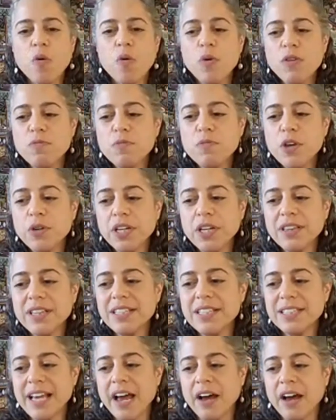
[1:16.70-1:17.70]
We've muted
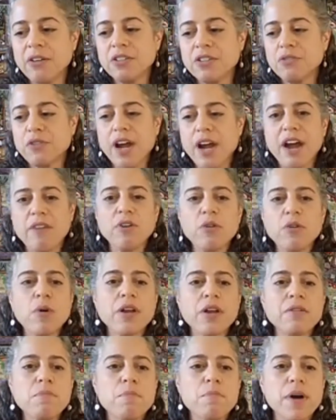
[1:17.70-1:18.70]
the sound for
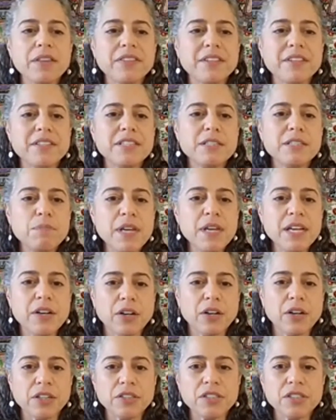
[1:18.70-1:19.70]
everyone but the
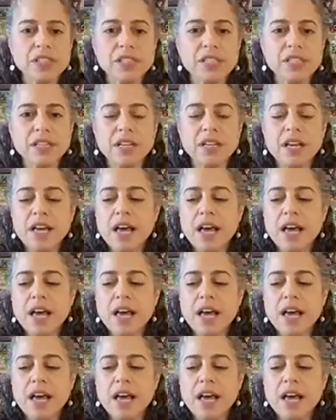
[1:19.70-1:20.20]
speakers,